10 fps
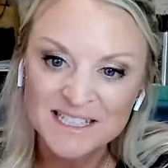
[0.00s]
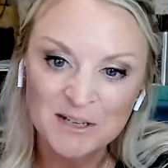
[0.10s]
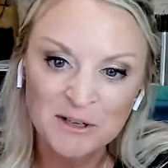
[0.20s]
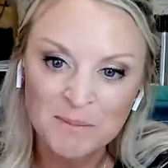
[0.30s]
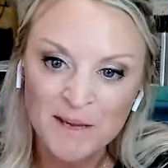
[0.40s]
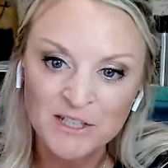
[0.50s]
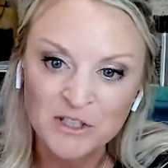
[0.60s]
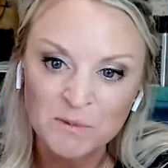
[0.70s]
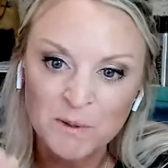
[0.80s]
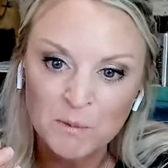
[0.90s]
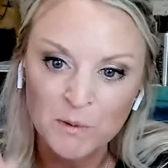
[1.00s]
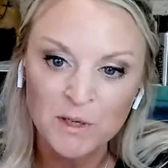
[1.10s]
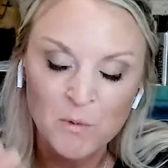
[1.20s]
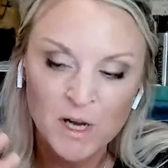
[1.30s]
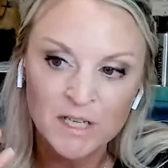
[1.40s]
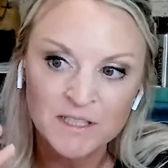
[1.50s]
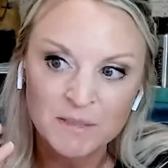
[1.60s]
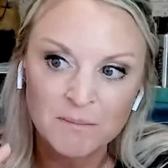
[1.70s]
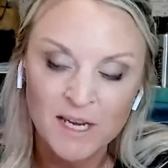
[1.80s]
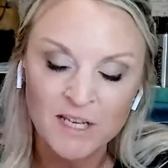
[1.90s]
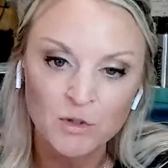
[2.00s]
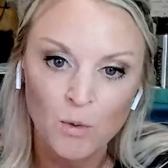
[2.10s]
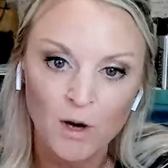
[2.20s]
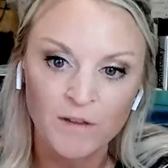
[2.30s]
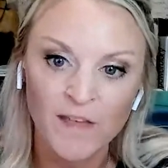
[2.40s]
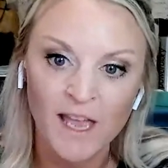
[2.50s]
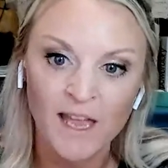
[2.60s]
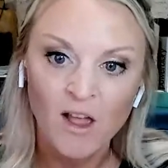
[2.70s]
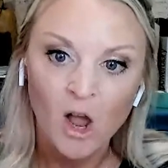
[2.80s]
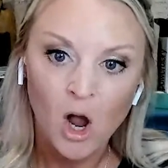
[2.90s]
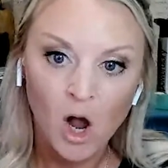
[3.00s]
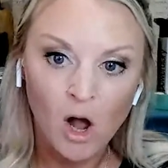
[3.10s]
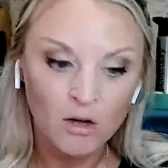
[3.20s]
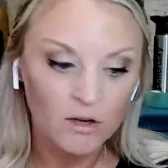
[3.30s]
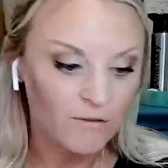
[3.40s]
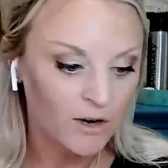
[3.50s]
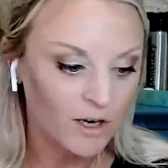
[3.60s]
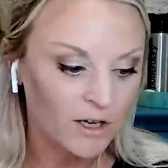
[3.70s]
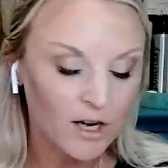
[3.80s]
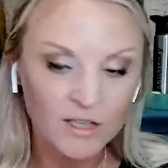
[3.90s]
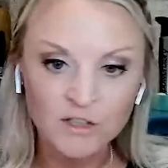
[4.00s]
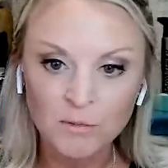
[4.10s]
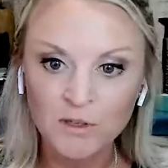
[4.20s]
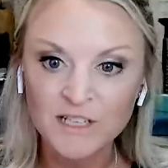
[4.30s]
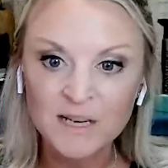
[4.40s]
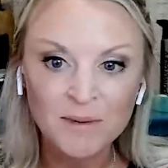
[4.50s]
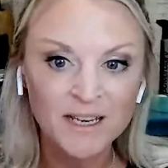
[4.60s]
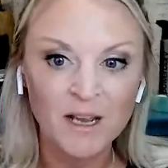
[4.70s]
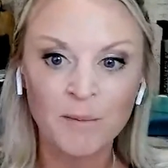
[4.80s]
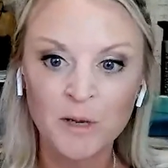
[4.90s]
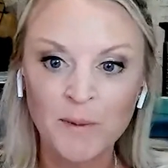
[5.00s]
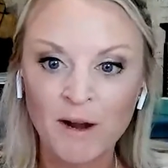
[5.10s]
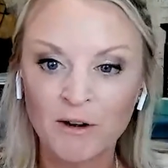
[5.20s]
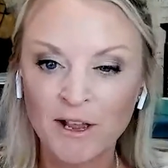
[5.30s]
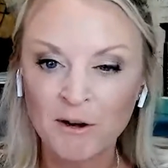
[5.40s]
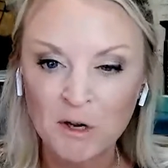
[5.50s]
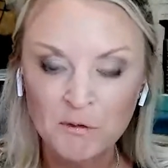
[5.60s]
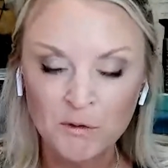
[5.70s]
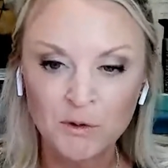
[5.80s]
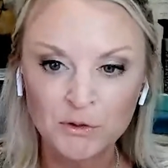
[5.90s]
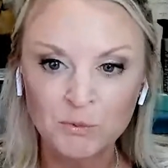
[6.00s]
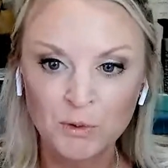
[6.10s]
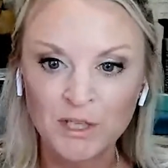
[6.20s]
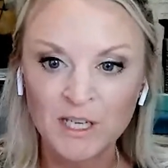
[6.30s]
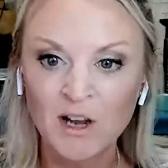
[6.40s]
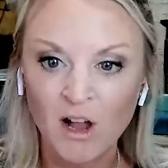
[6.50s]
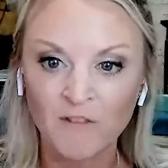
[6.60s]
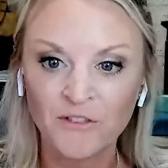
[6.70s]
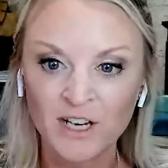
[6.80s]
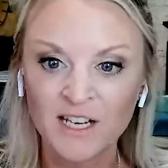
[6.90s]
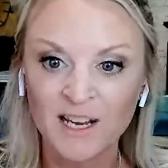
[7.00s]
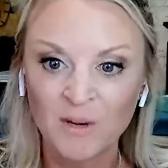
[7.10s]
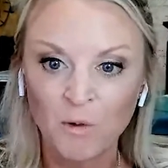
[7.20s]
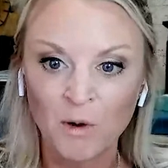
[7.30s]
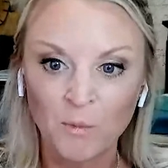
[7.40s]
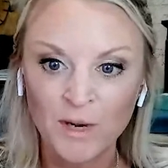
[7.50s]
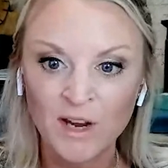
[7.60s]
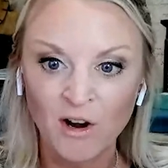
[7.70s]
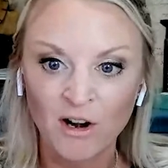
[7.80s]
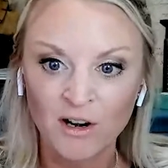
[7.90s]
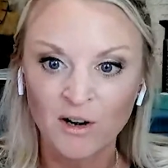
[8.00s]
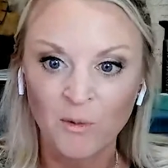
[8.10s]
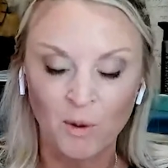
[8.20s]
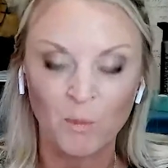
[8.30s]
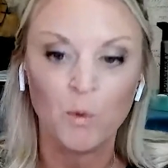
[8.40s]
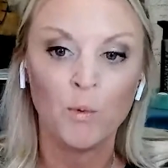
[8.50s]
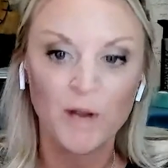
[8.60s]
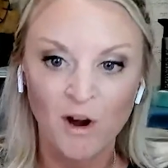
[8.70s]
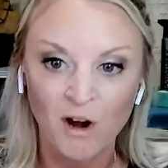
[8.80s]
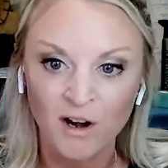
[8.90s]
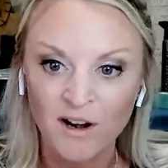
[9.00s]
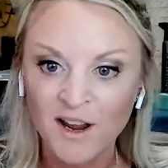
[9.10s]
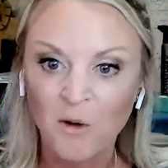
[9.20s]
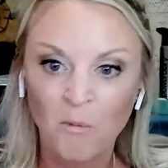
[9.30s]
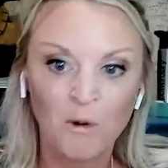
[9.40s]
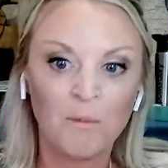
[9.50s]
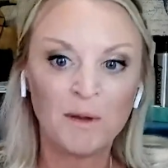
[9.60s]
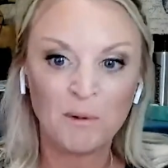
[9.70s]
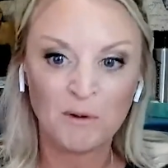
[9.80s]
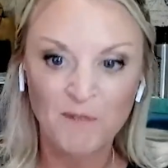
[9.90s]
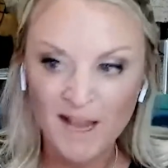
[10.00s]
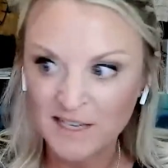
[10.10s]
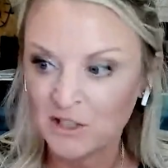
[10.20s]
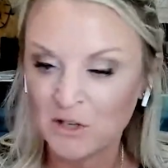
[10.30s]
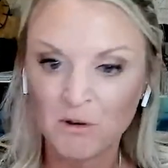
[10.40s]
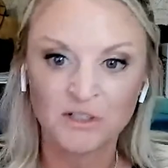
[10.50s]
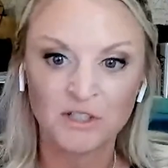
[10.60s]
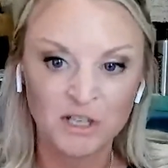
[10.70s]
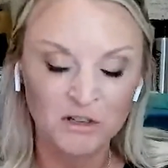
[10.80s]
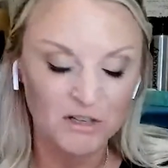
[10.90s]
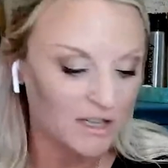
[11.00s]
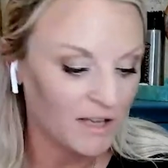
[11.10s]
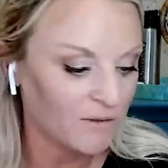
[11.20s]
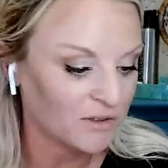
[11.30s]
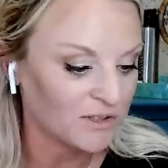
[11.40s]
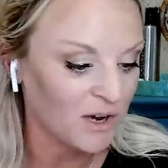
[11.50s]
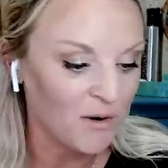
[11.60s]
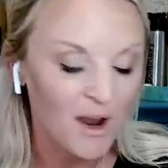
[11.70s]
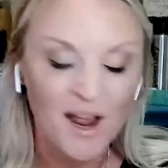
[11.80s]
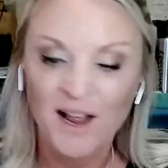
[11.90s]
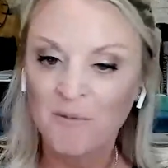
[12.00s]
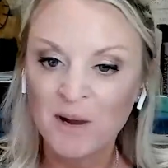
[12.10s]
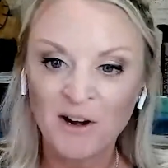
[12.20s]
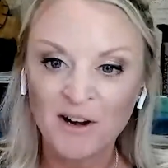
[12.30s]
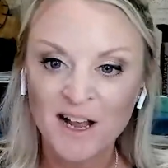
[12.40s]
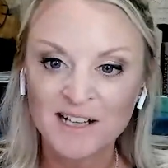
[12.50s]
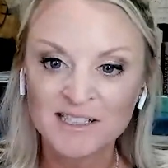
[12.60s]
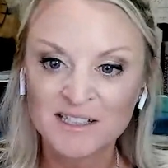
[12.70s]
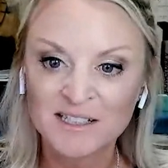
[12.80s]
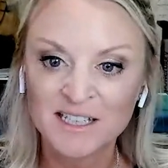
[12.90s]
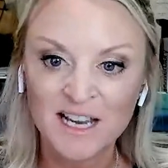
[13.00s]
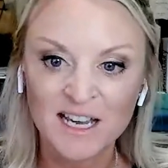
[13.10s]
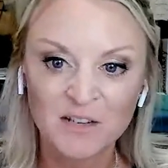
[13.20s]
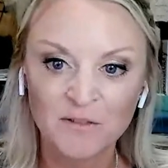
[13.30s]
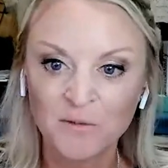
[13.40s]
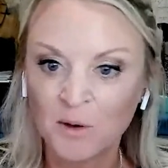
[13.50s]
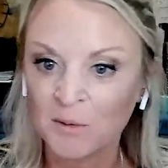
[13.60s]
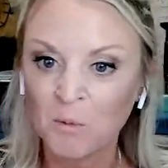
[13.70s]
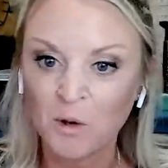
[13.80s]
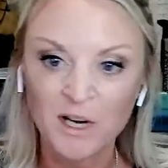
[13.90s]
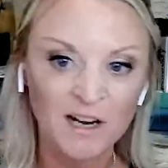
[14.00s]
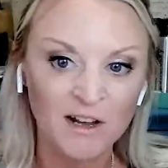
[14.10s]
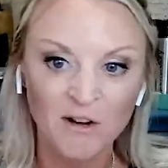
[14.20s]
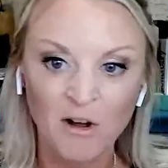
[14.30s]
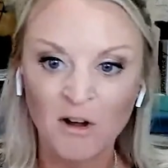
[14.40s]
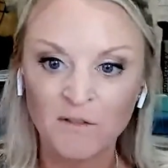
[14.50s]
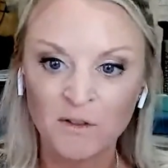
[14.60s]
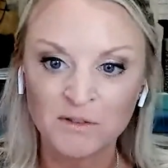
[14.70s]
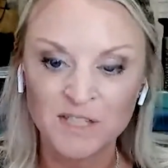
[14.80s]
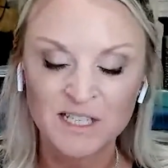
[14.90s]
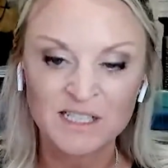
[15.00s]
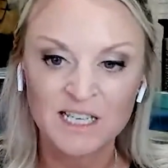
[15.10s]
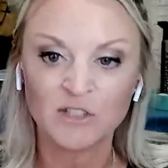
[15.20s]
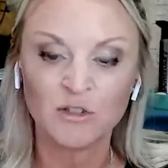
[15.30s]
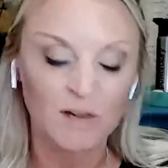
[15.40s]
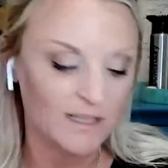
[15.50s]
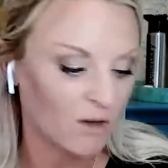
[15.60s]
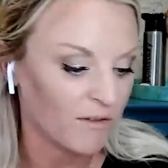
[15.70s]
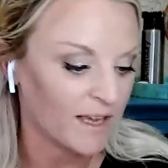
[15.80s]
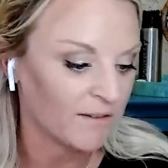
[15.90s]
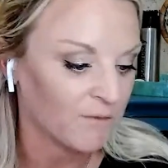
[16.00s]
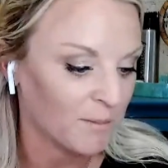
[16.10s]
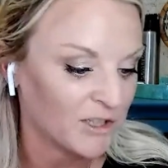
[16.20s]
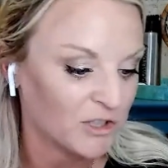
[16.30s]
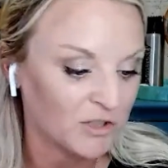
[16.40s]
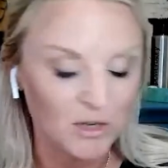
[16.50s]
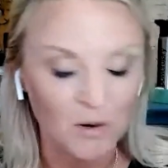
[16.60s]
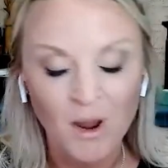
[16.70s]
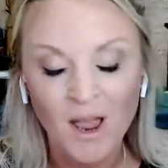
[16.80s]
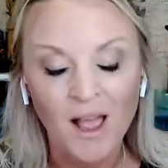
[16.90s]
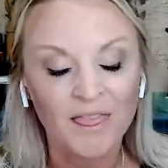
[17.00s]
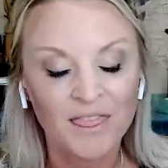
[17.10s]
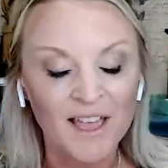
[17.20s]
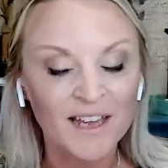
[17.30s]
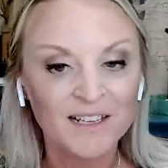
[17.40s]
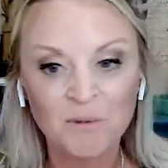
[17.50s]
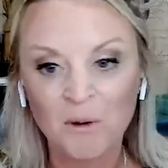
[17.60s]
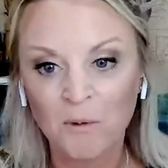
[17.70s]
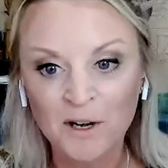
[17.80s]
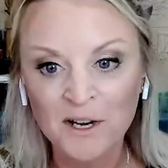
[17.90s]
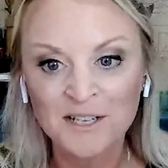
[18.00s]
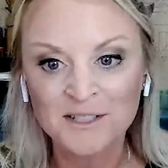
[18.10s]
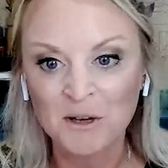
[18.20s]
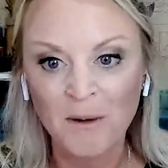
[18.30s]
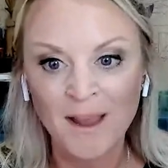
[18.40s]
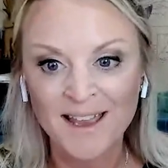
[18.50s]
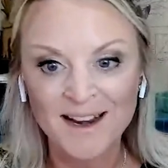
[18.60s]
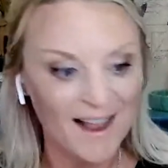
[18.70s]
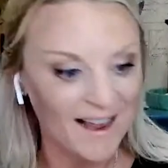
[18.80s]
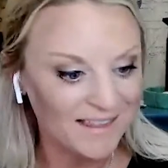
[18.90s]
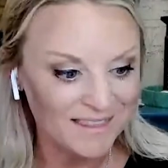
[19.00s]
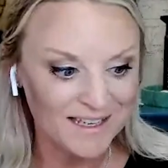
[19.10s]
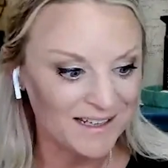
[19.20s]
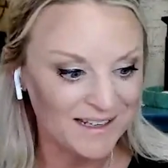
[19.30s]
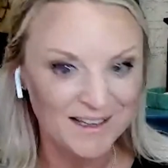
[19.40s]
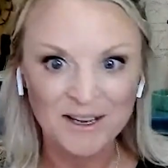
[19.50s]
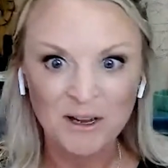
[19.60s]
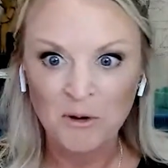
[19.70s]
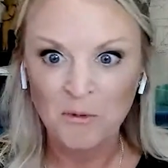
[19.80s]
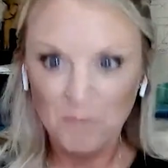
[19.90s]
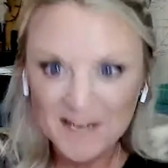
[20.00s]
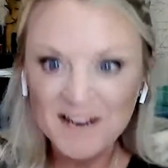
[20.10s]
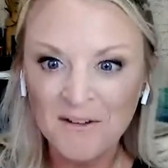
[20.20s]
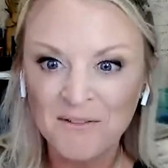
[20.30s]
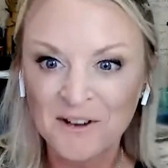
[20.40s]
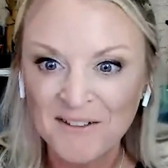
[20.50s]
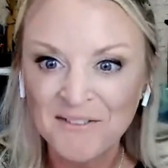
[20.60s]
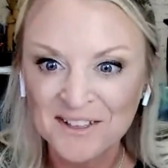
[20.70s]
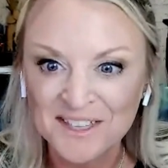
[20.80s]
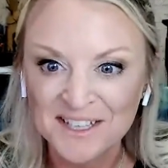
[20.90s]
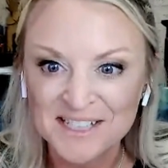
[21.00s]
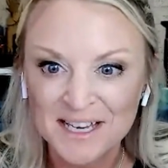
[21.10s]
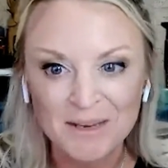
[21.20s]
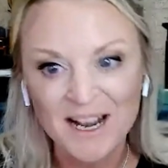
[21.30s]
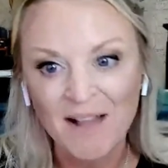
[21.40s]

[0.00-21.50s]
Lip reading: security page, because we really want to make sure that all of our customers, anybody coming to Power Diary, feels really confident in what we are, who we are, what we provide to you, our security levels. So we are constantly kind of working on all of those things to get you guys all that information. So that is what we're going to do. And I think we covered everything, Damien.